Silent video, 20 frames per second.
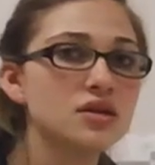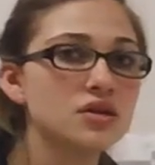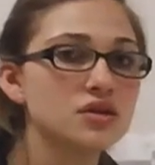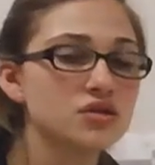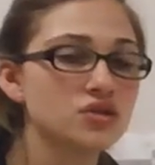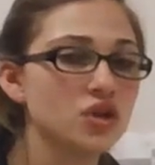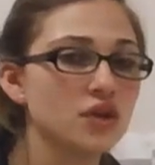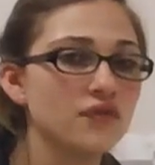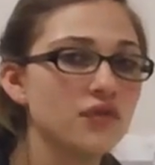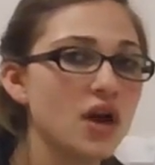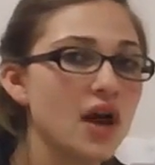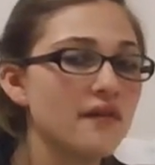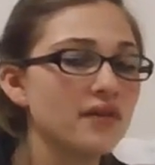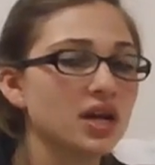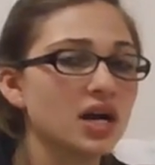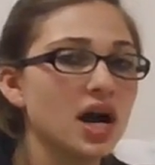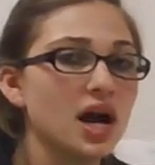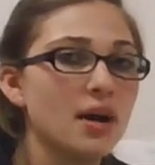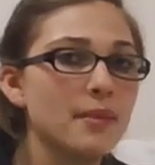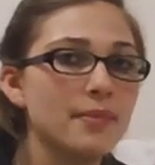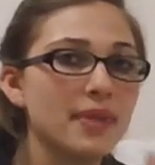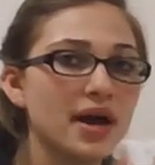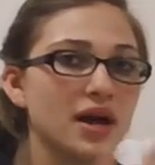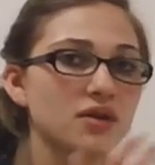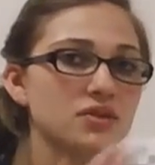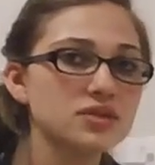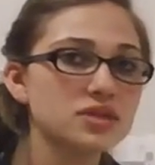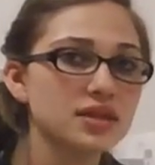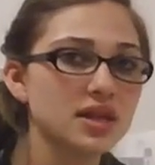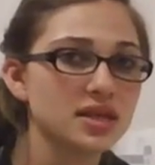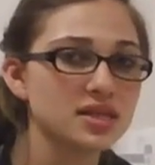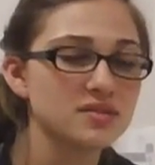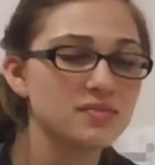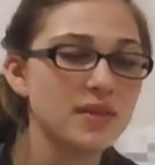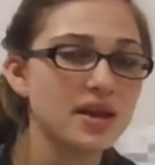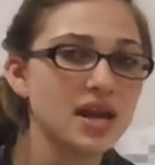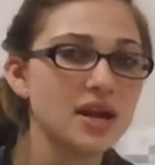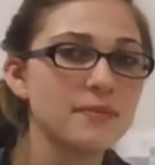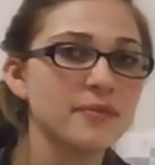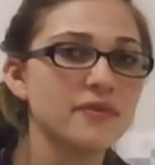So if you have a compound that's
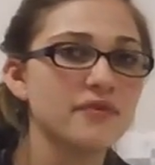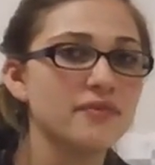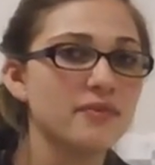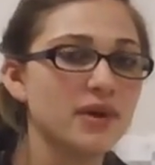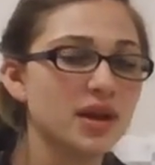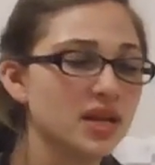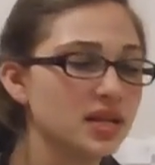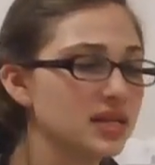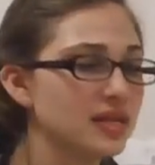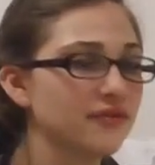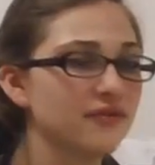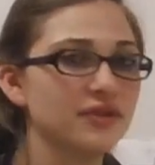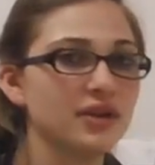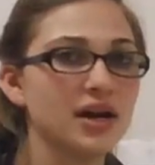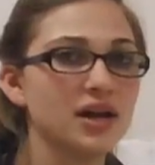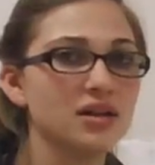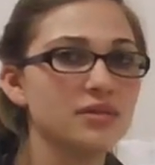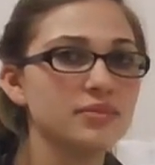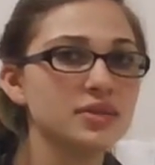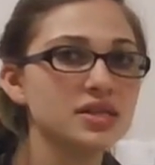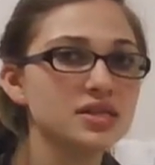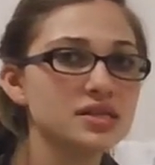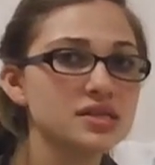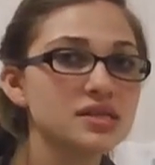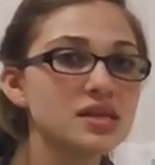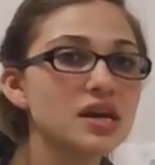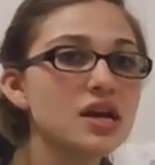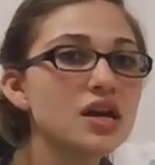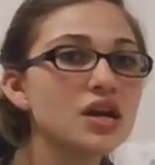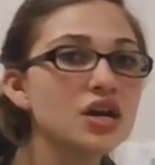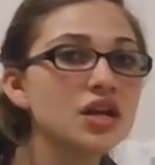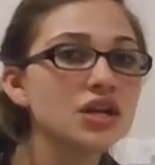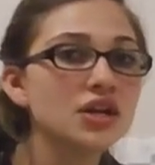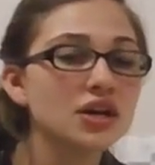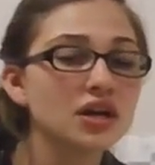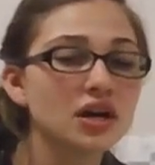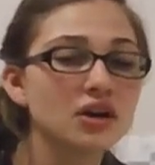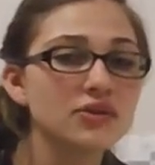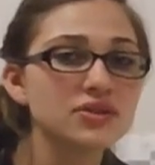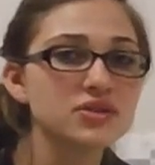made up of many different elements, you're
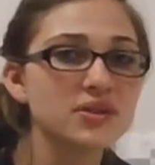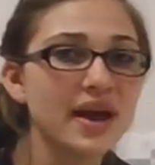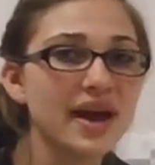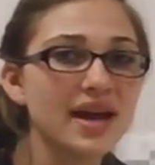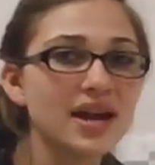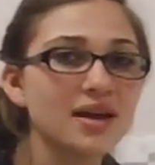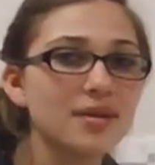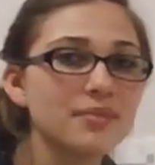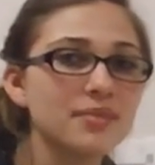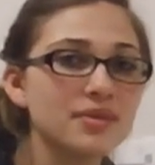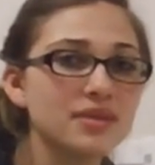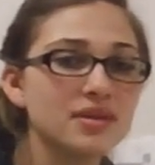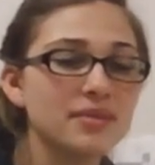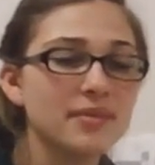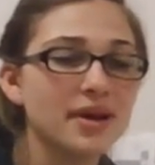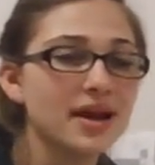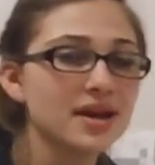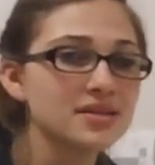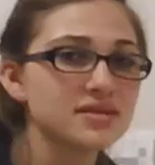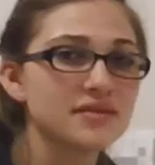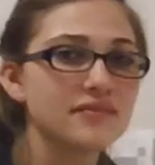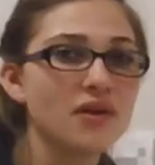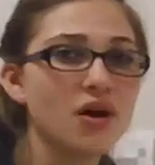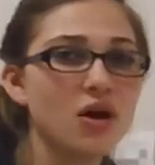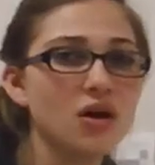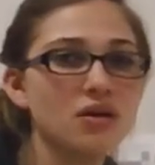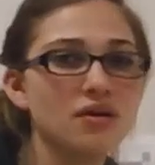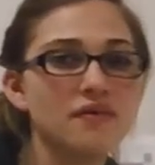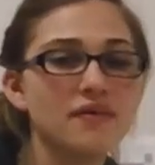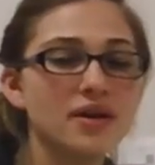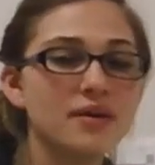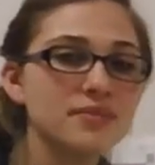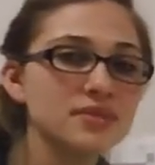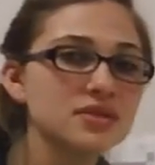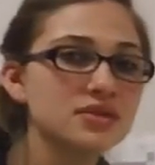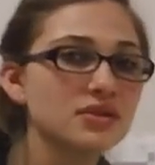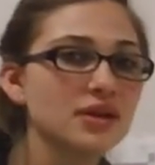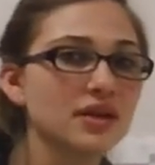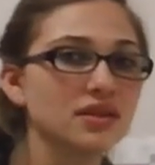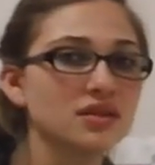going to add up the mass of all of them
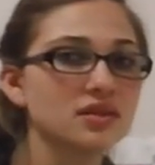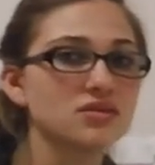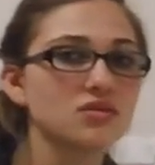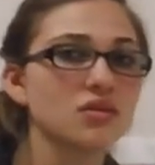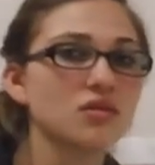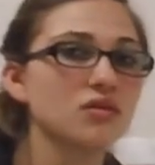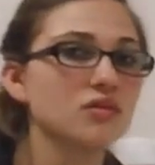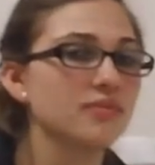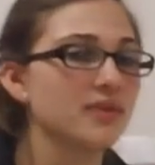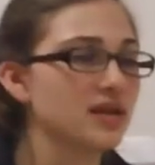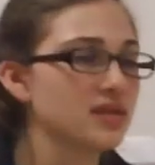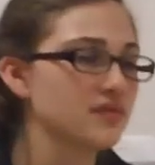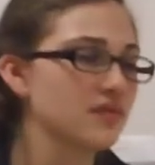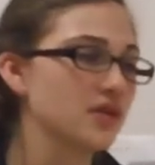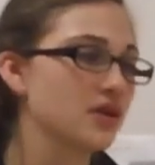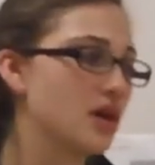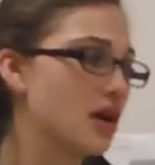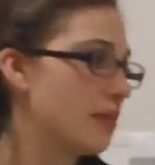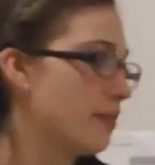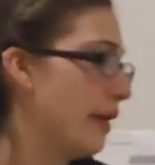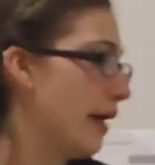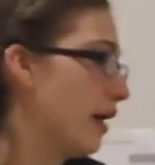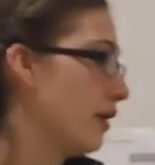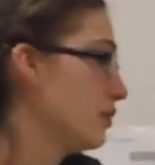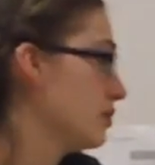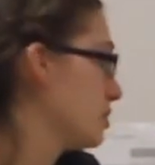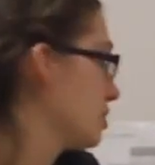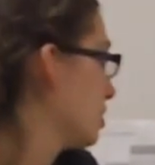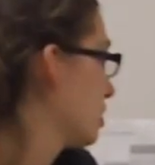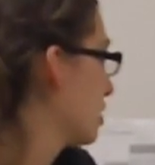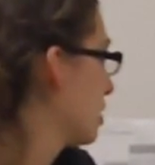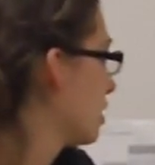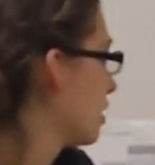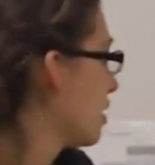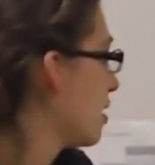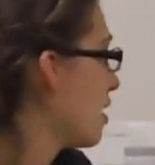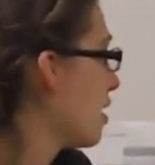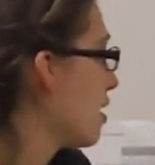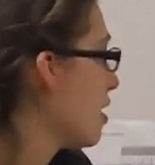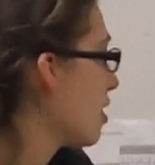to get the total mass for your compound.
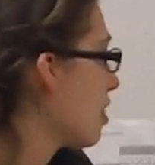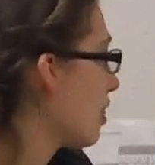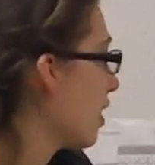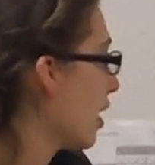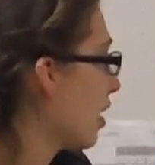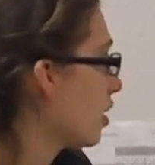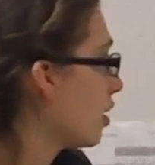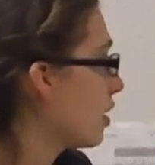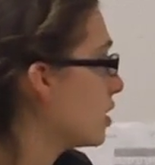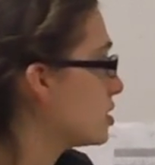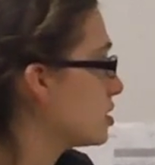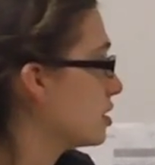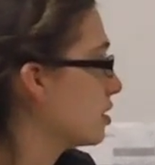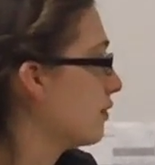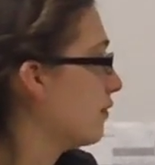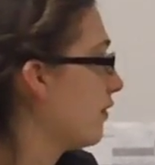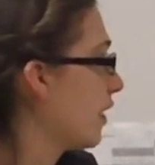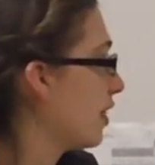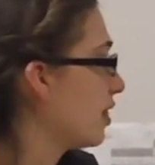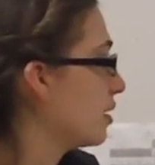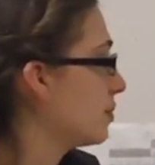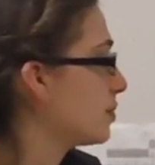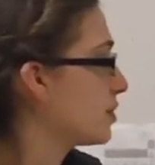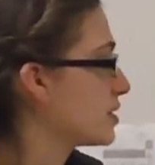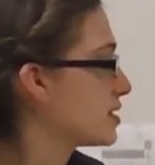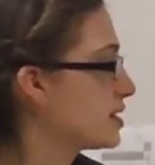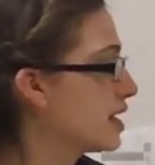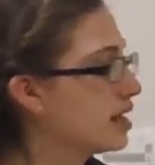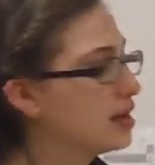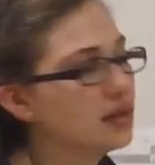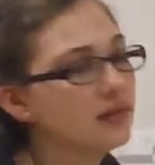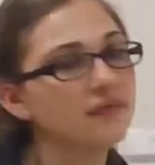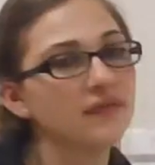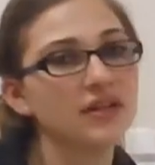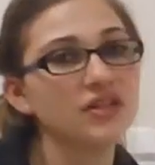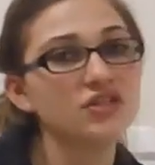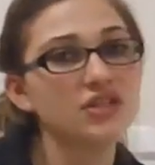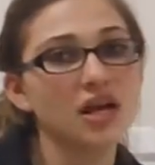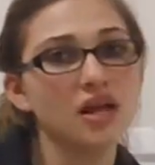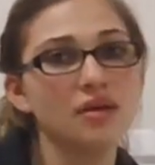Then you're going to find the percent of
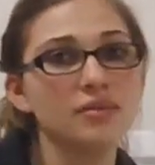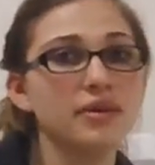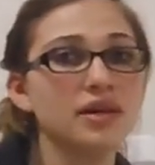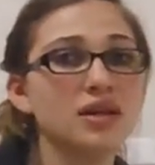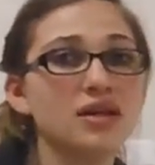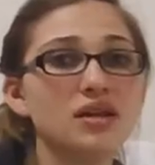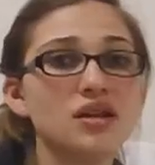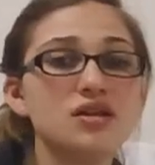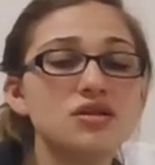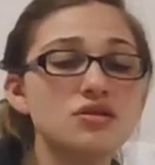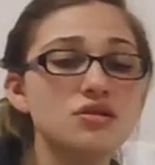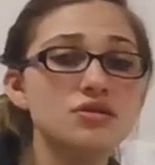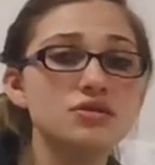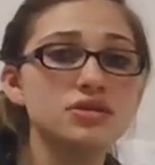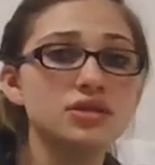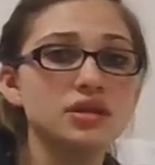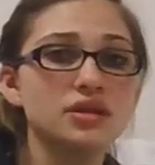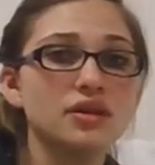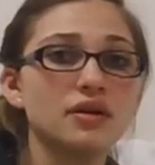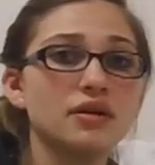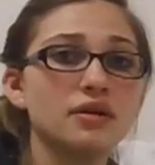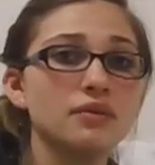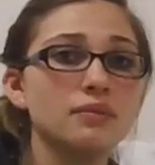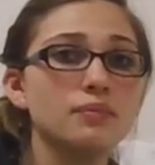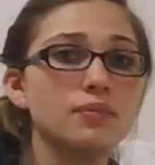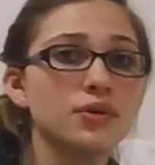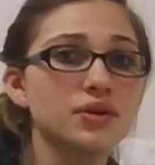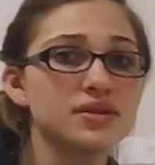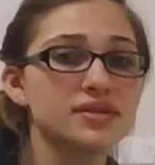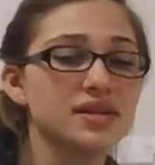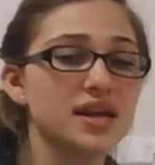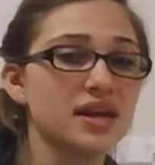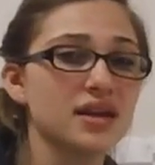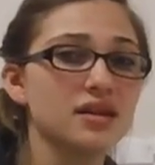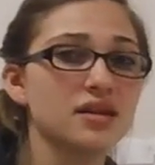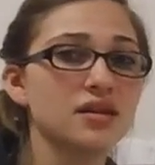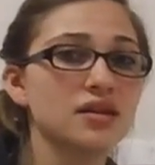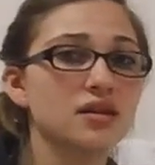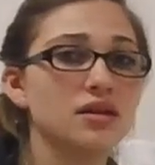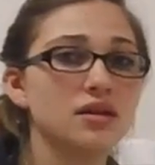each element using the
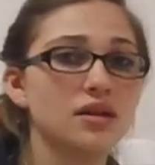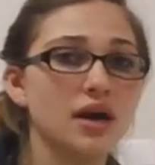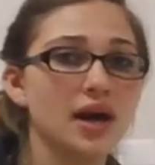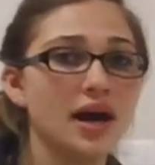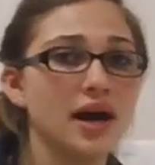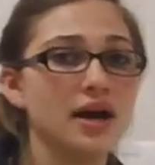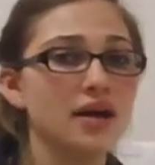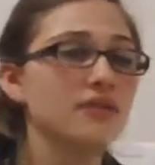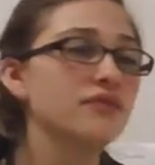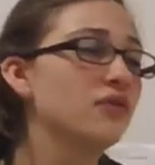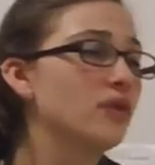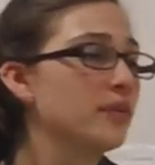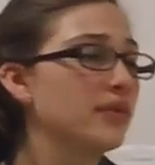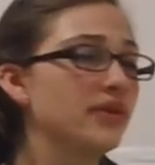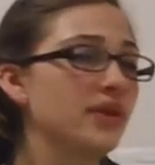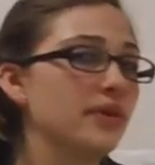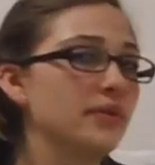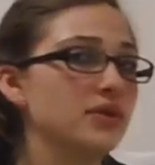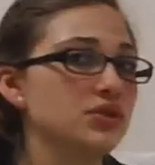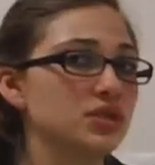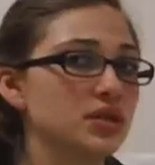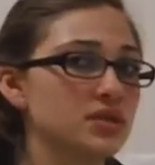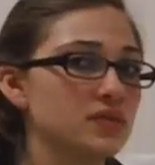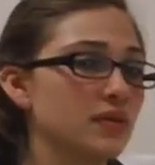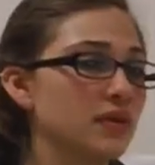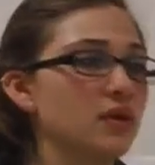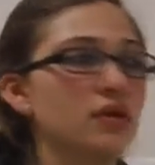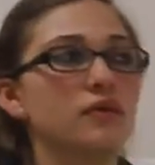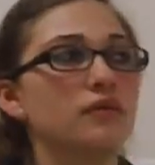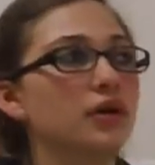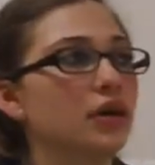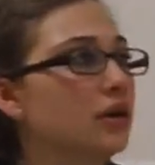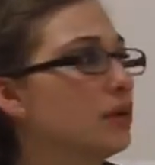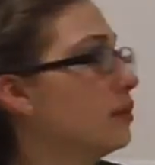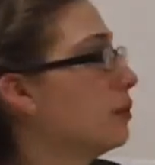percent formula that we just went over.